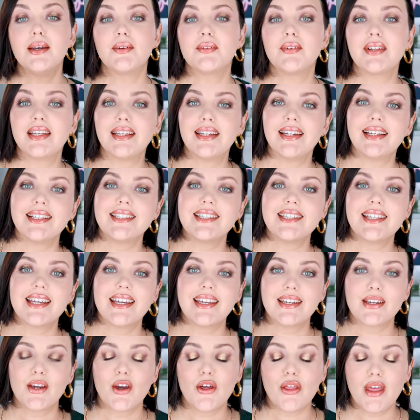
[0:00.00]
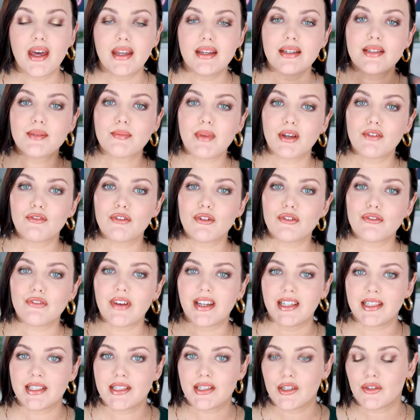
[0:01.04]
What do you guys think? That is my full
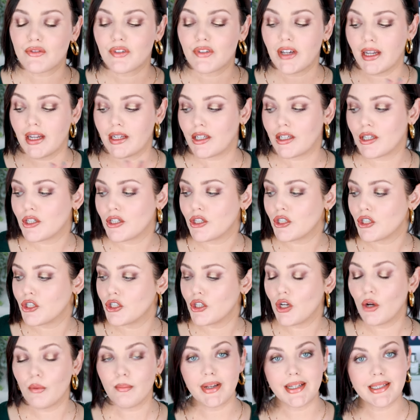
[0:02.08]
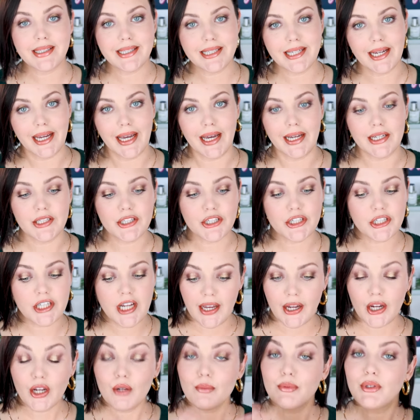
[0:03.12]
face of kind of shop my stash.
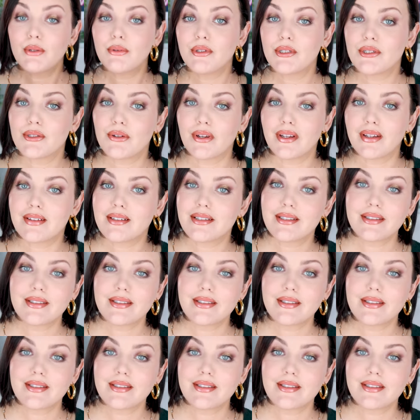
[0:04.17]
I hope you enjoyed it.